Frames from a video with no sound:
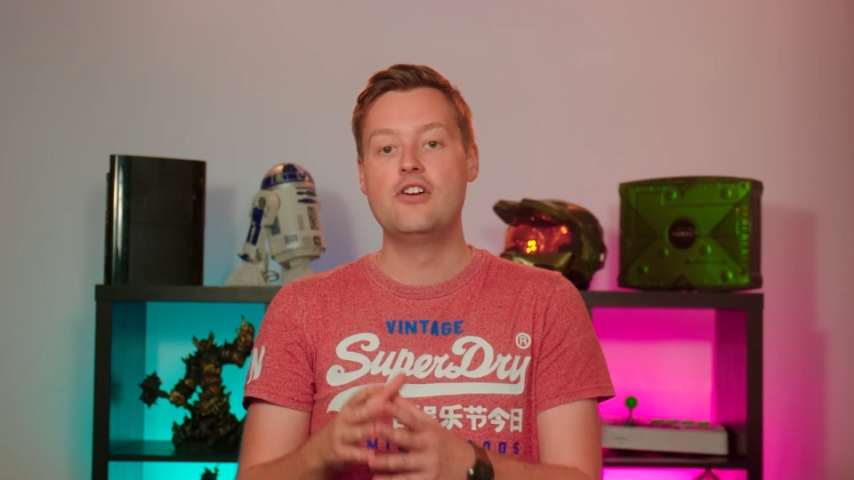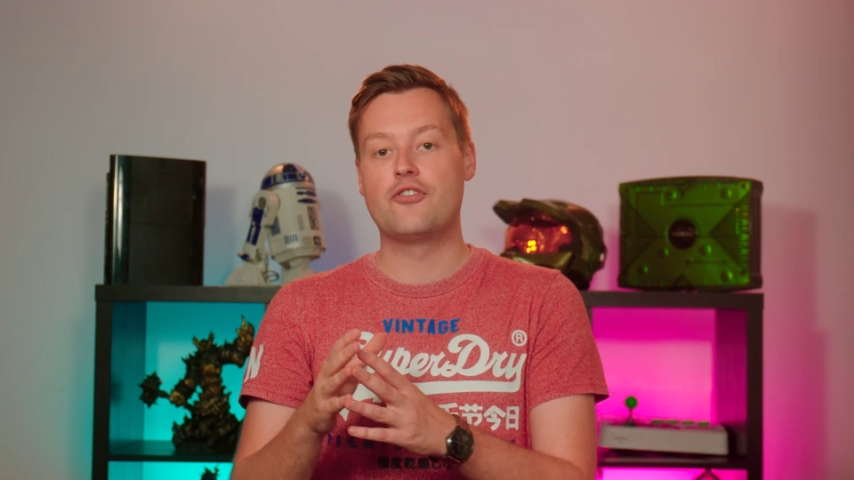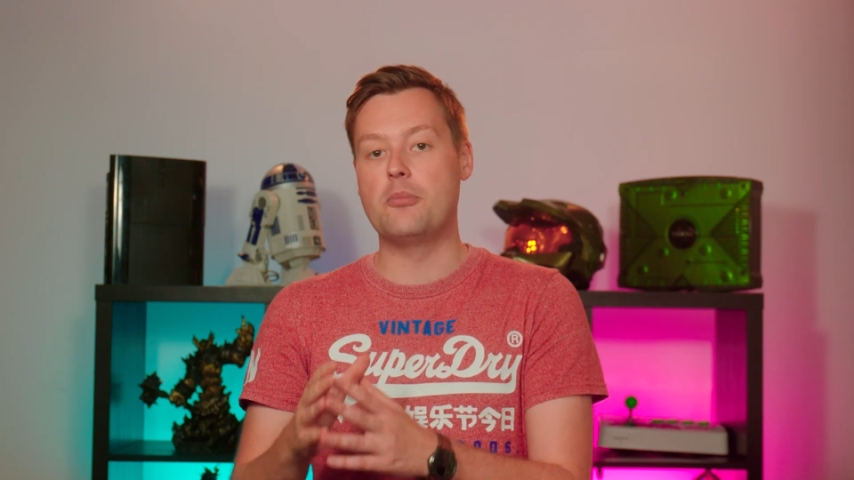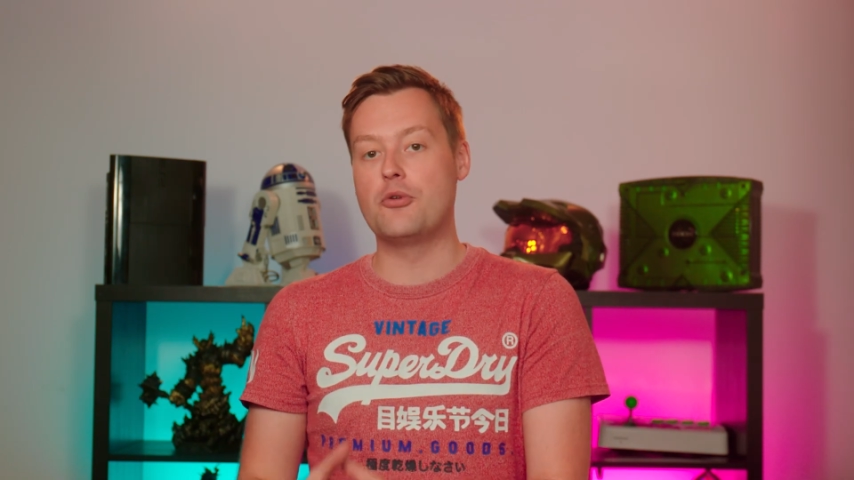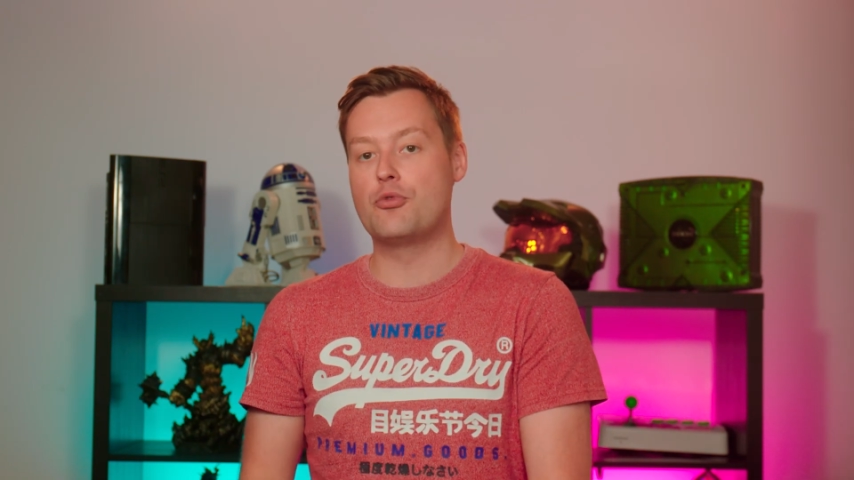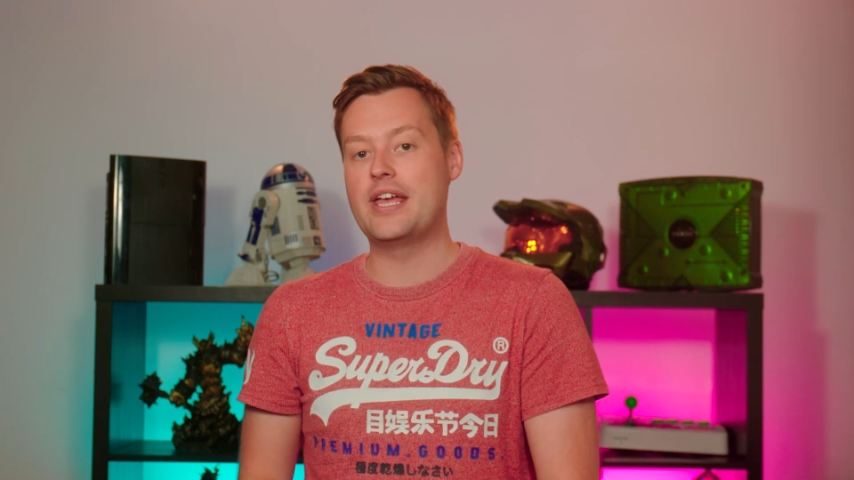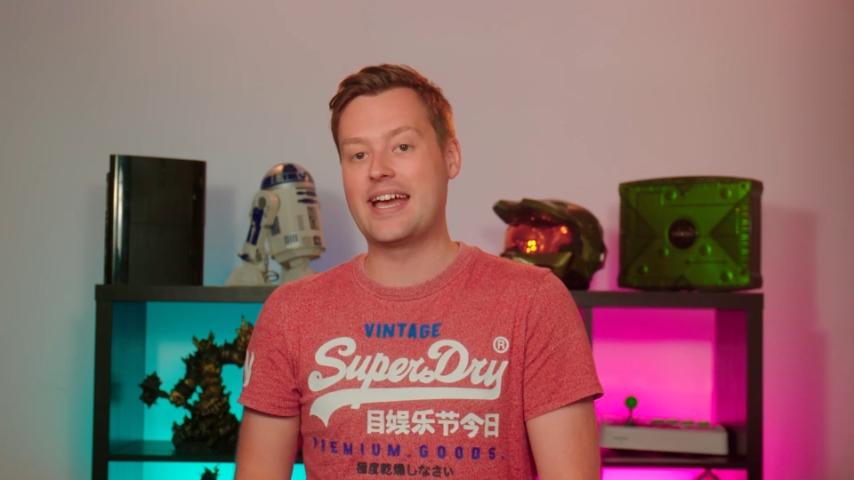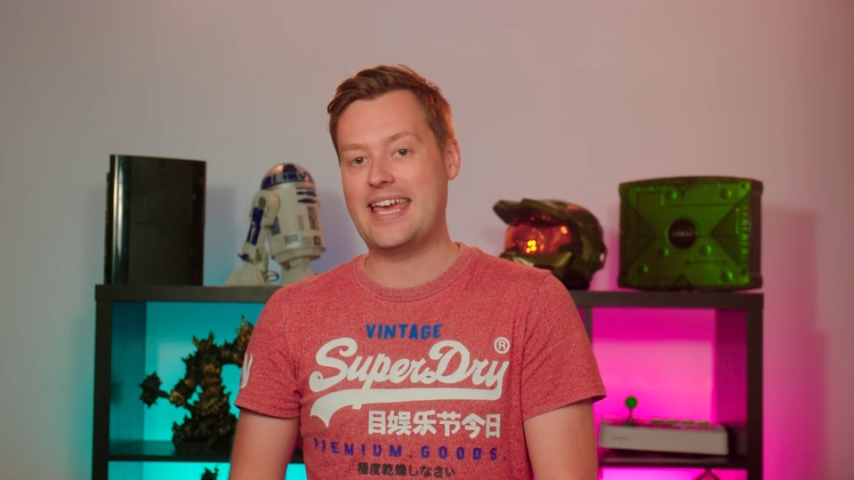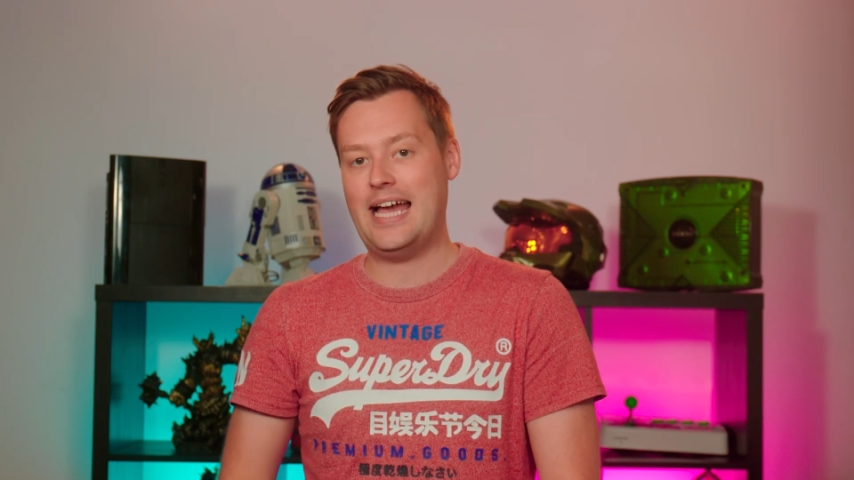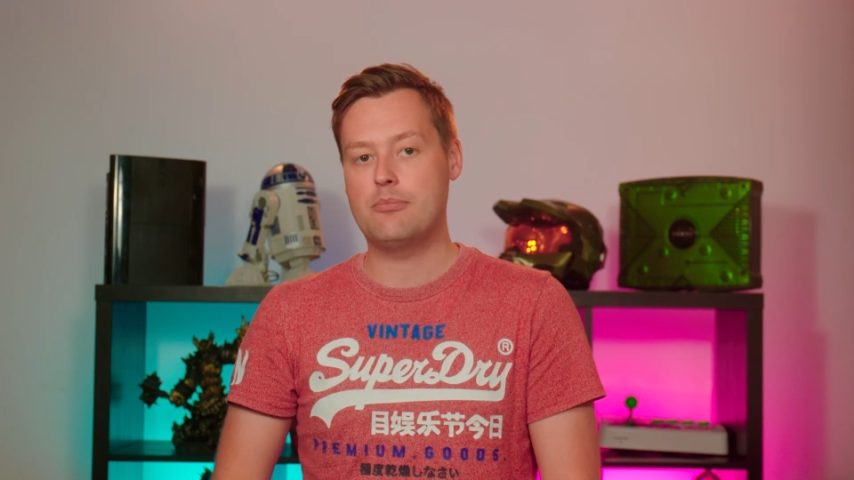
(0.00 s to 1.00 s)
from the
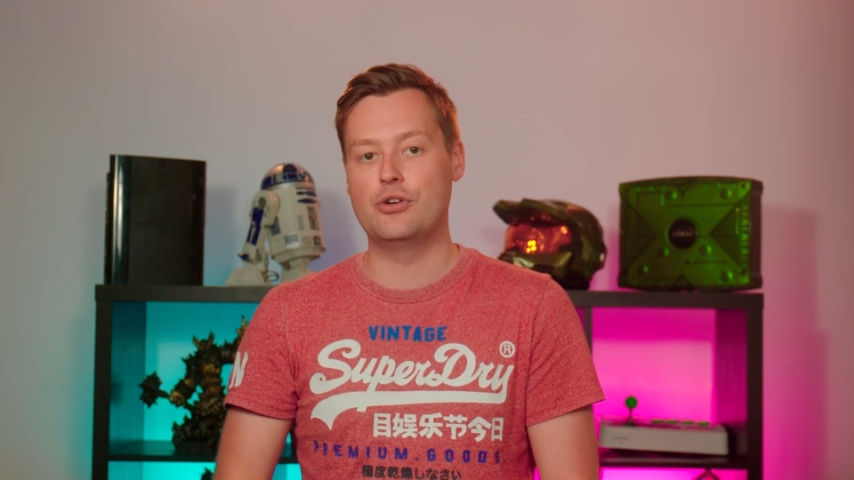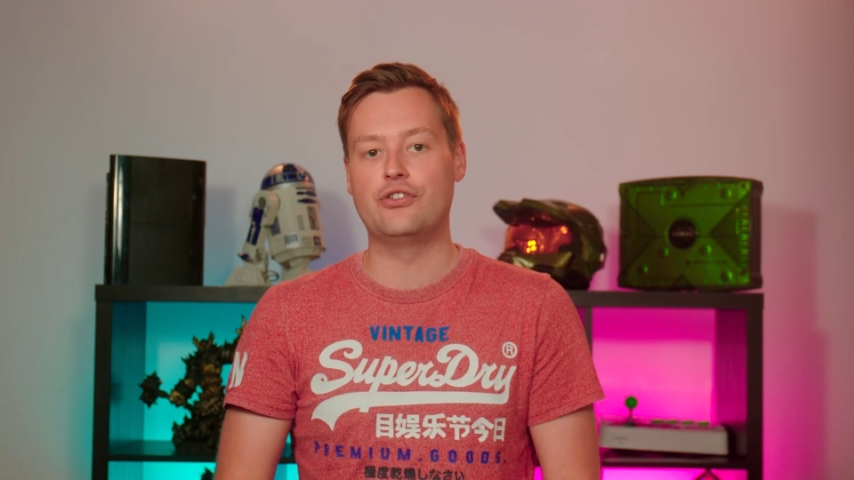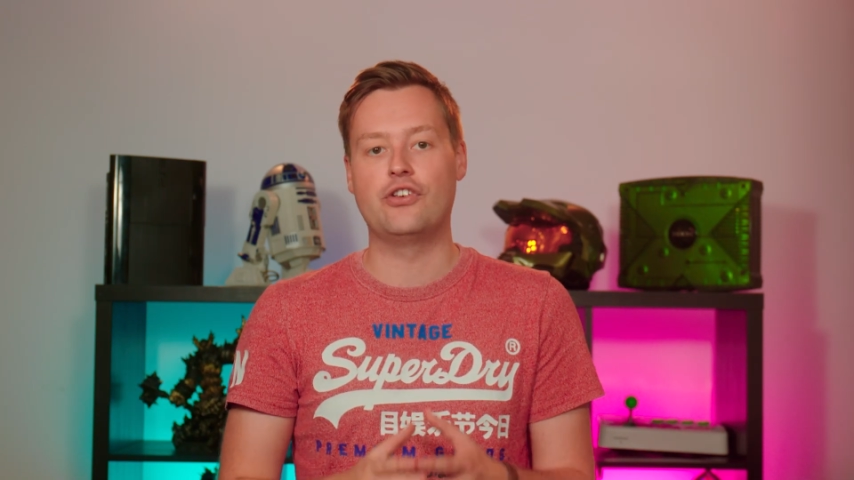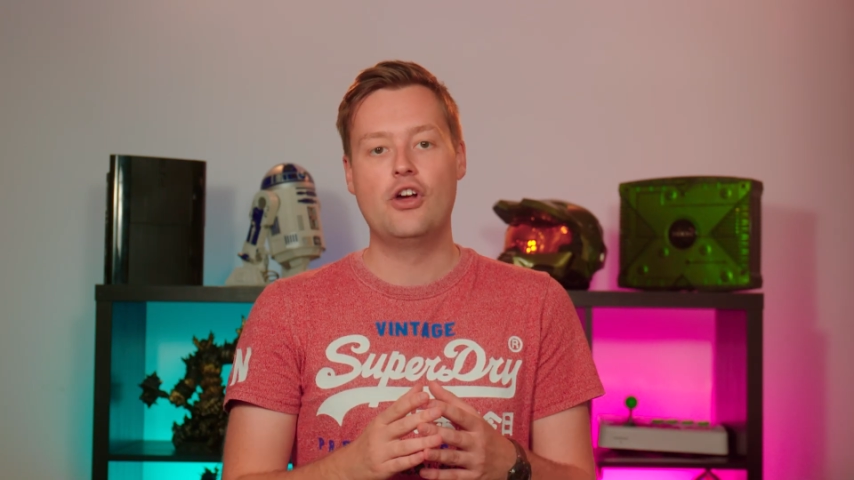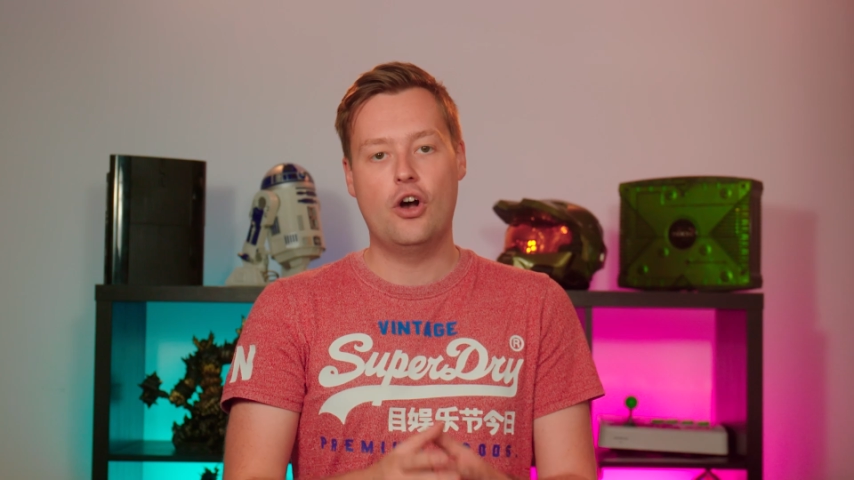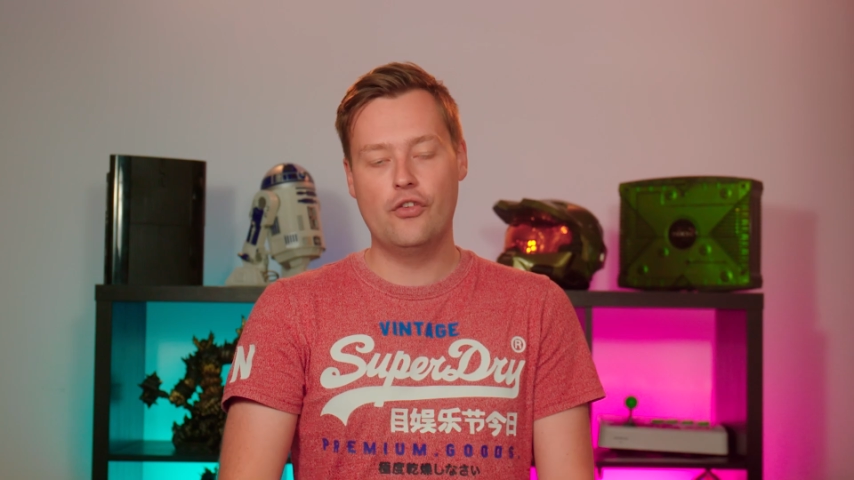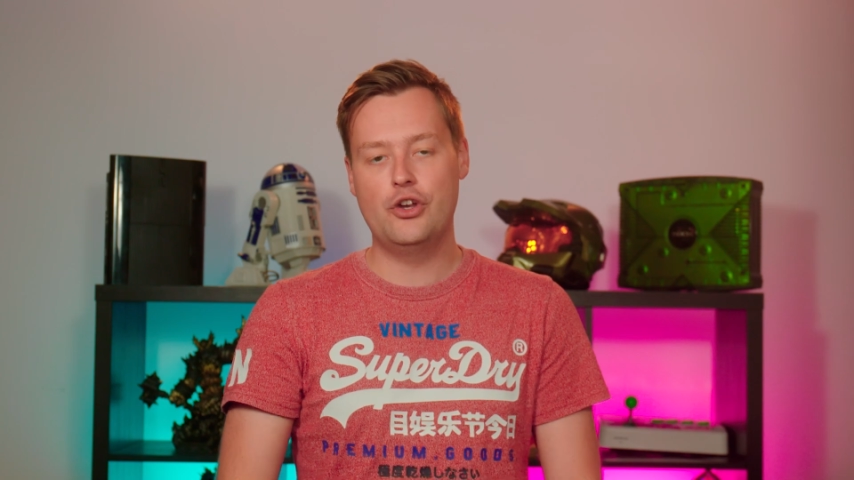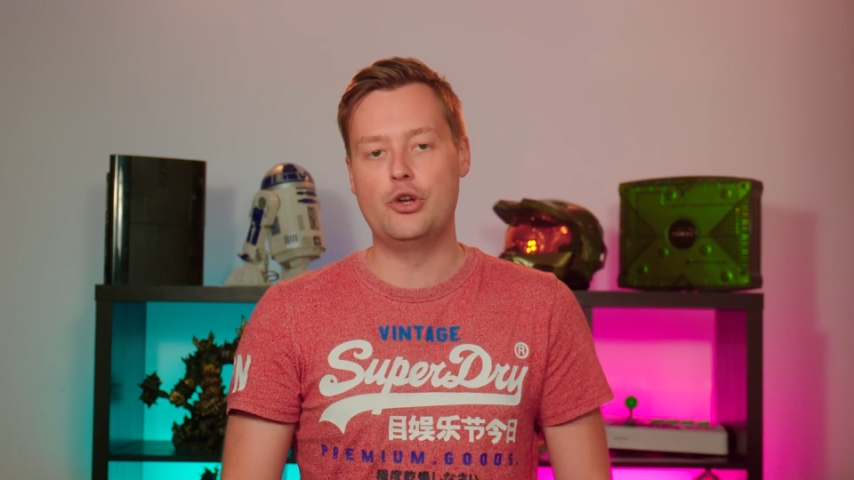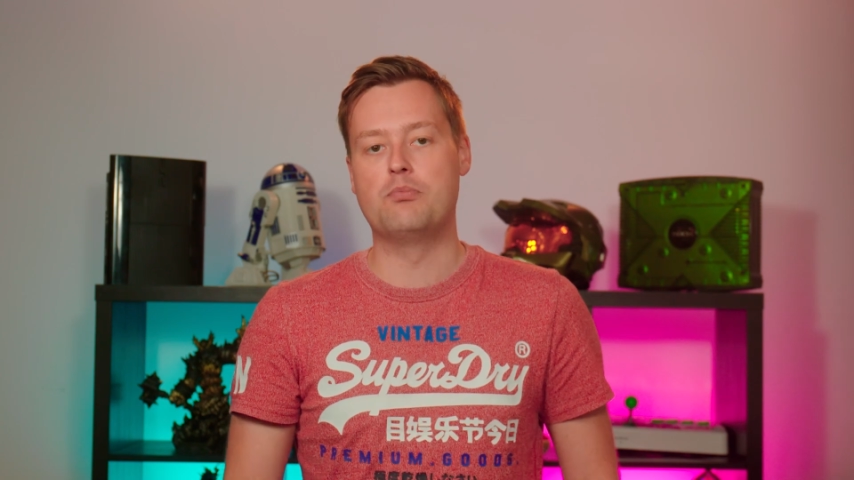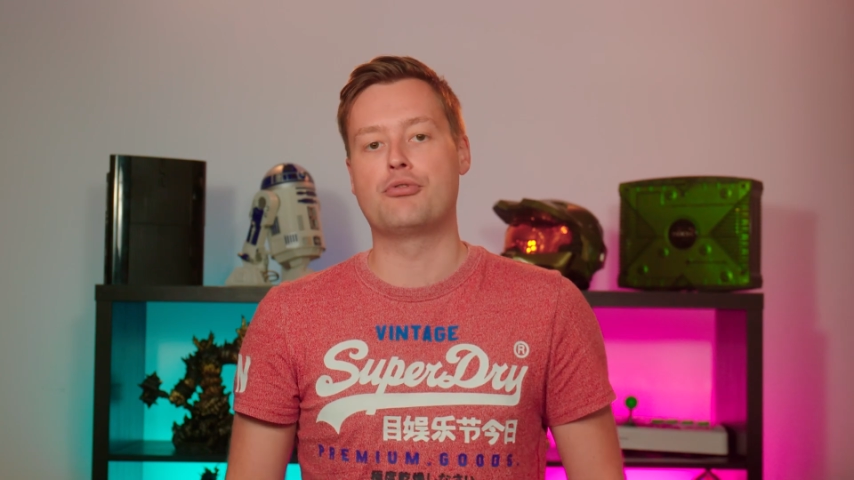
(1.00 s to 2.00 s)
rear cameras on
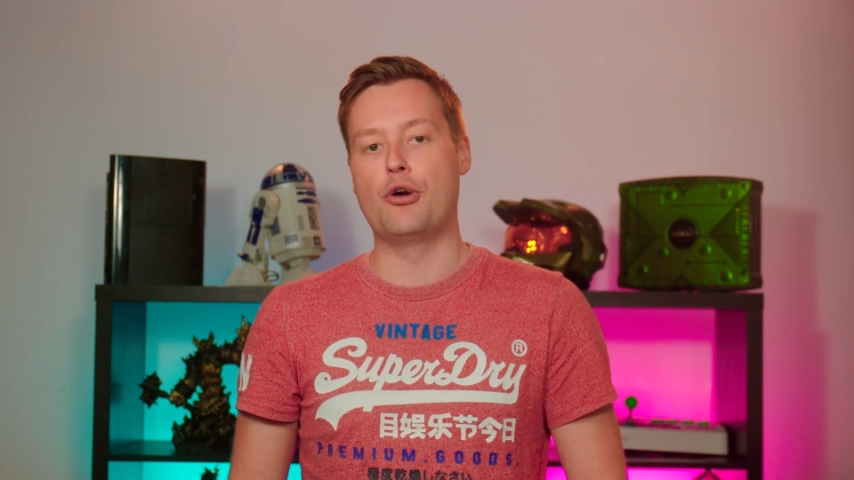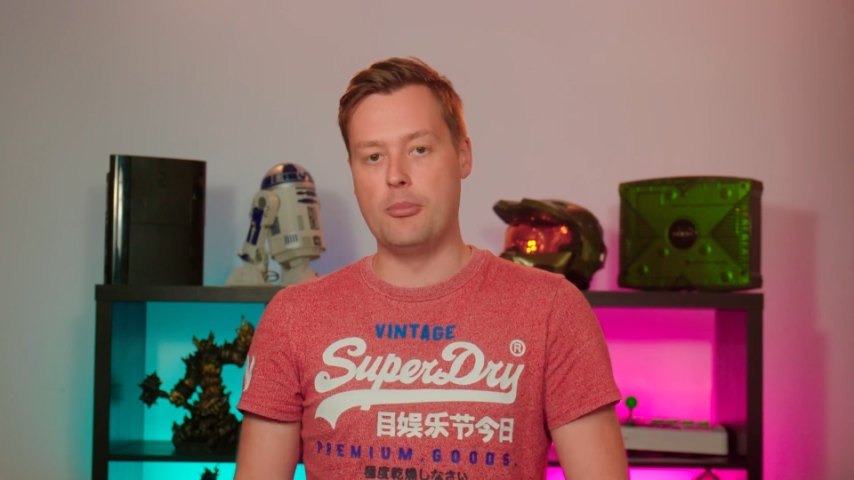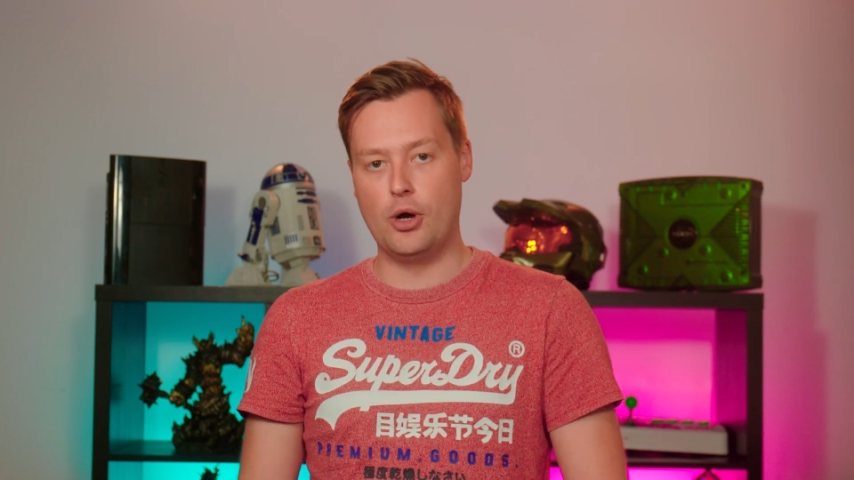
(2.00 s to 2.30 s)
the new Pro